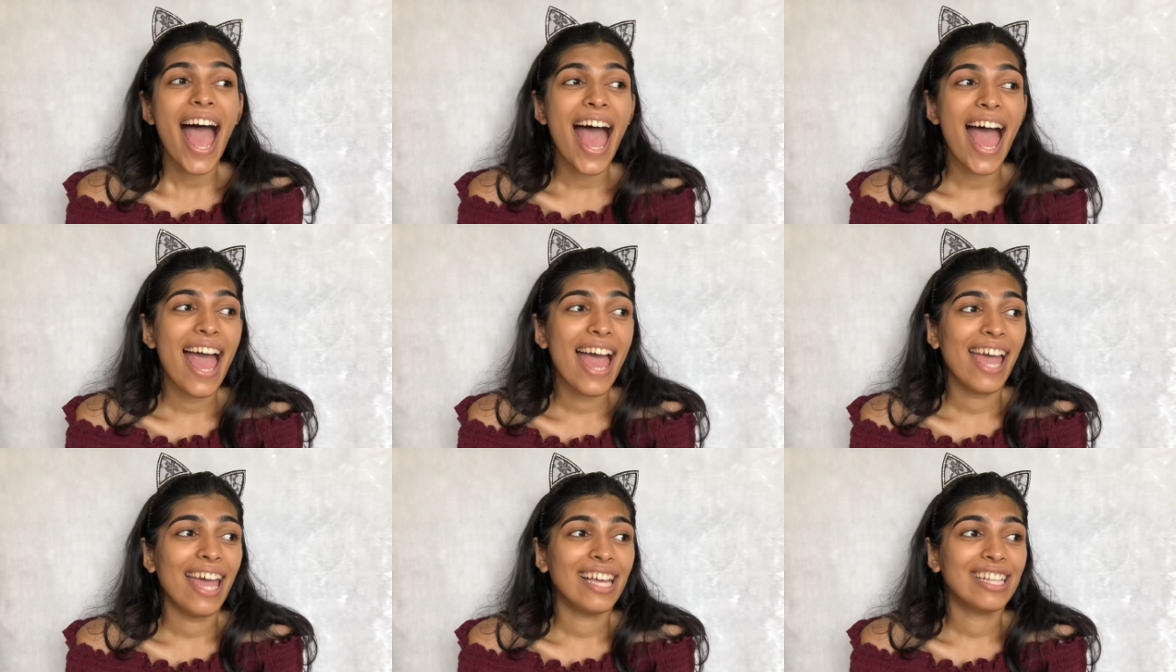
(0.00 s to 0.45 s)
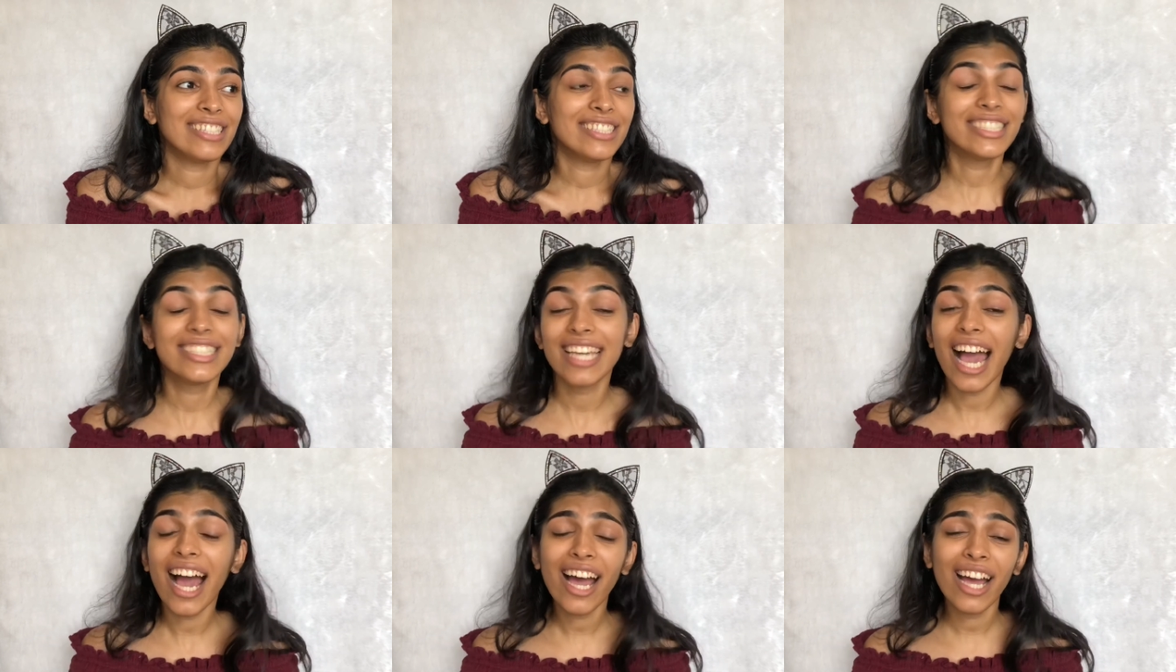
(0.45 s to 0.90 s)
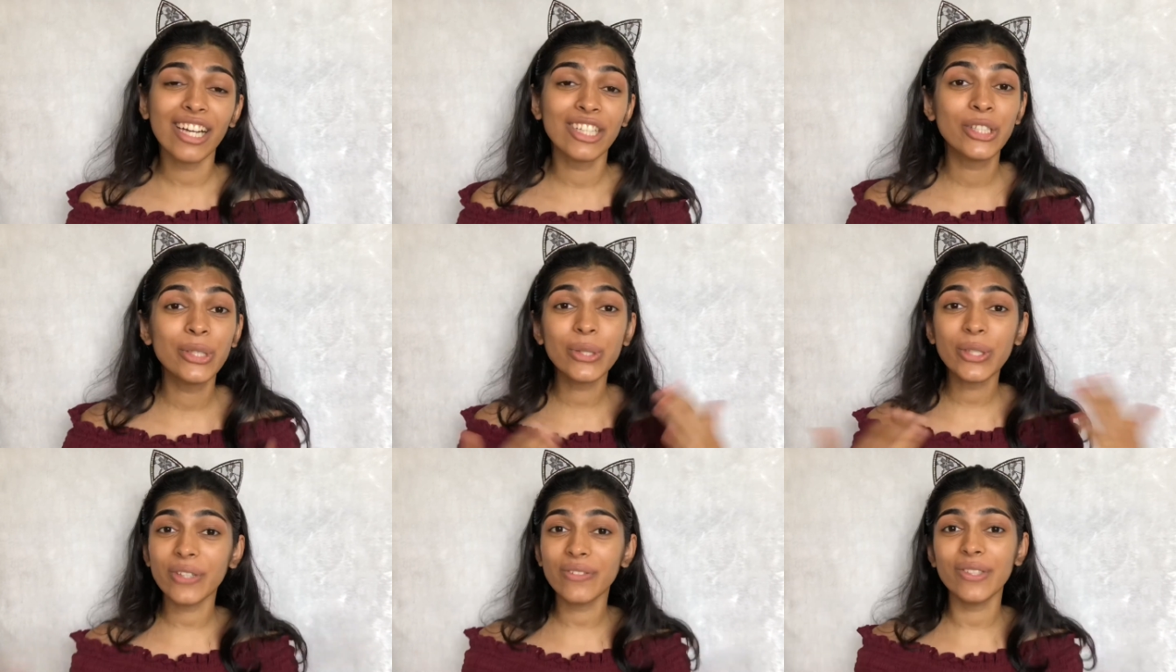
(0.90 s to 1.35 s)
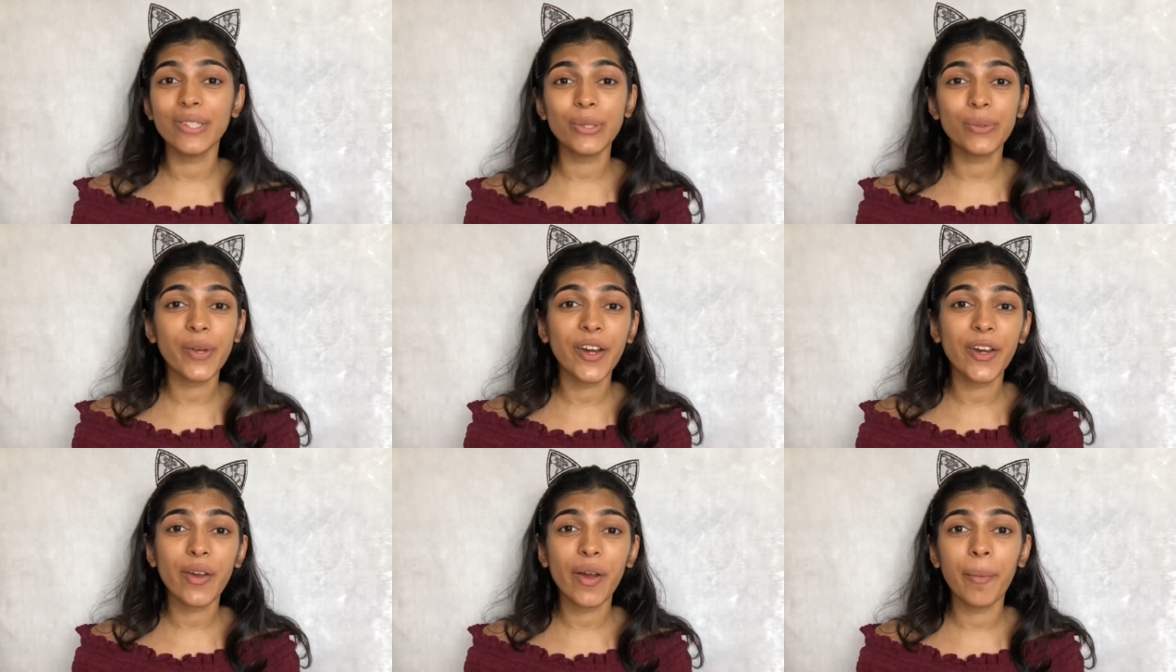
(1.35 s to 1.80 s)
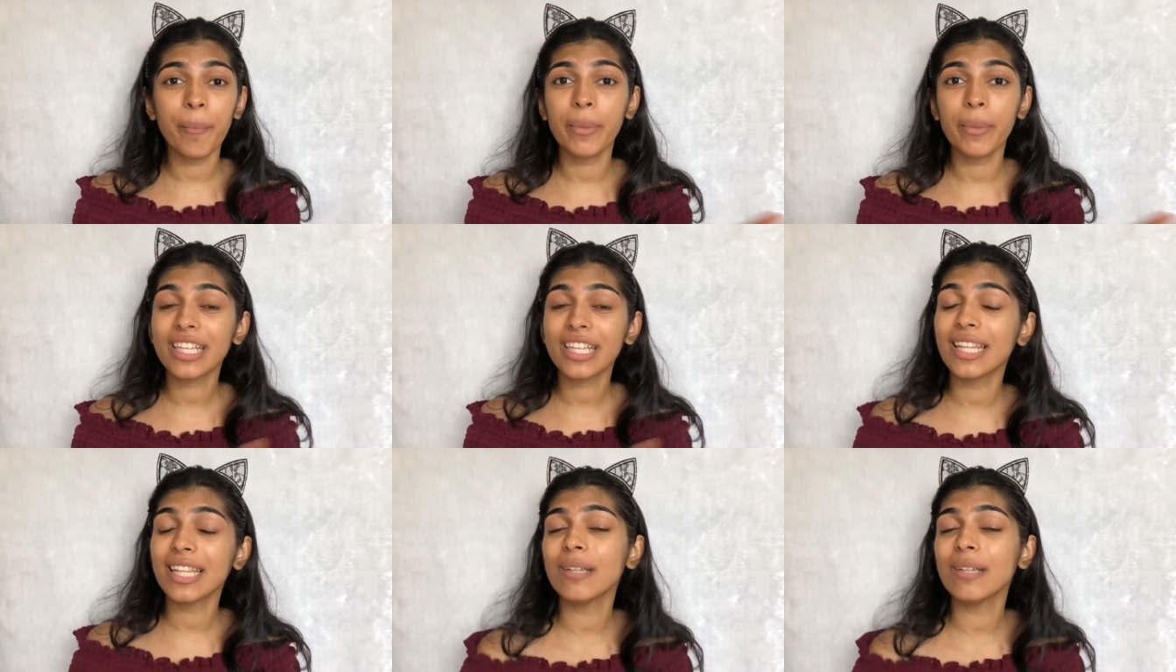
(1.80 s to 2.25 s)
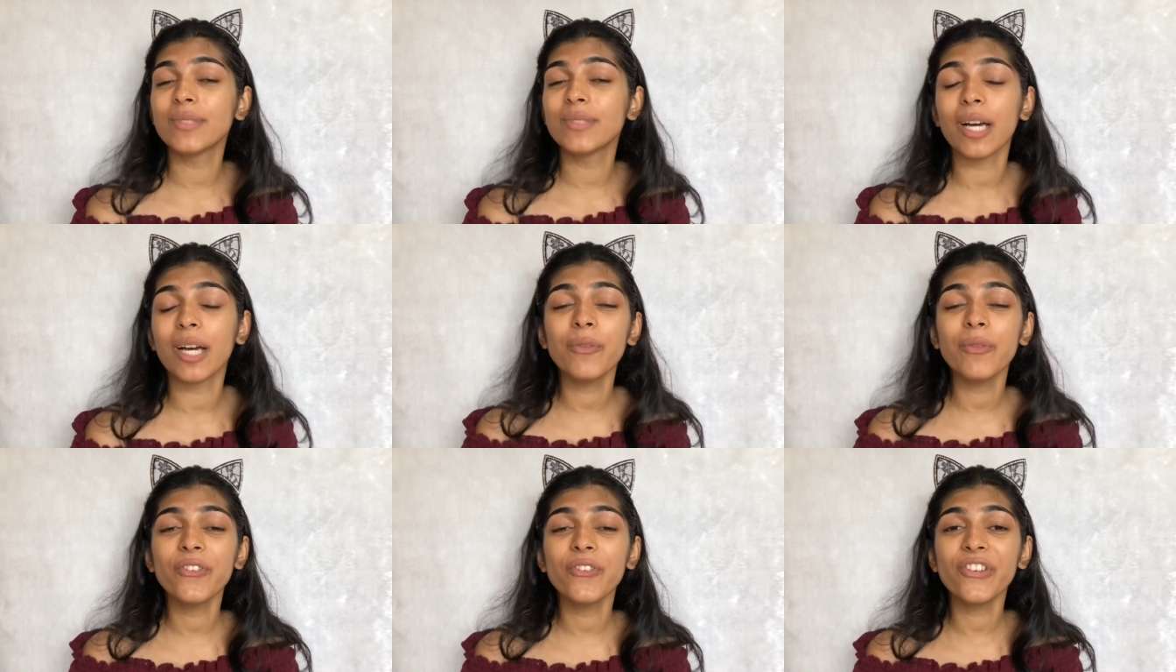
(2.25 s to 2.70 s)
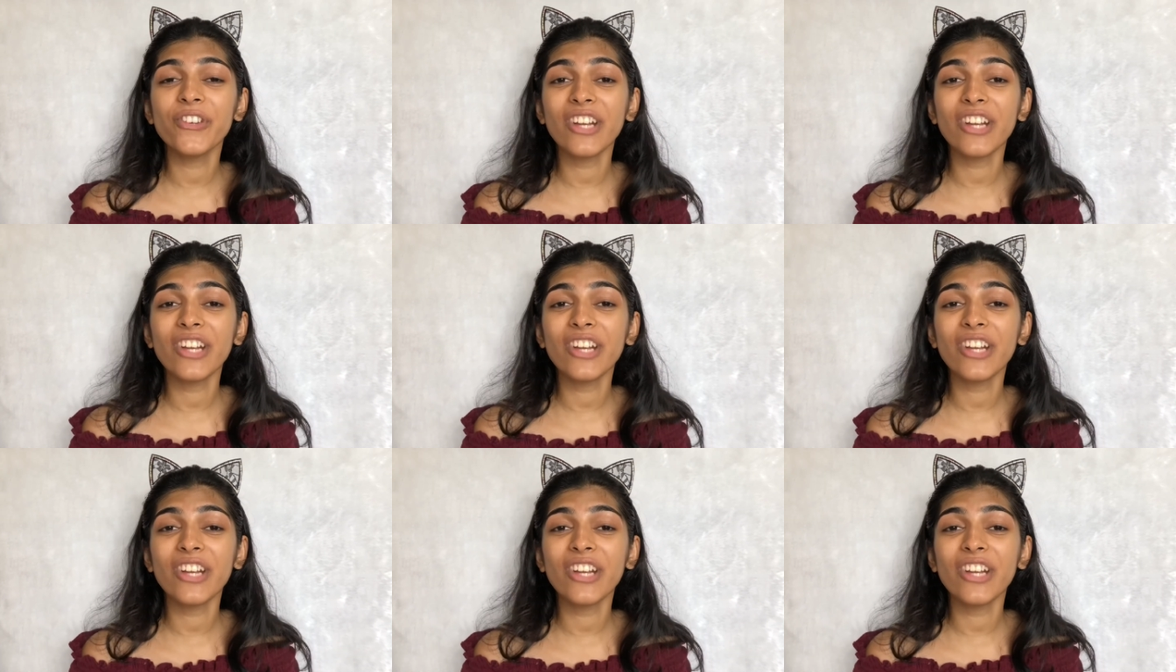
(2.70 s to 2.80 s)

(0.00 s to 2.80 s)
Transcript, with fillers: And yeah, do give this video a big thumbs up if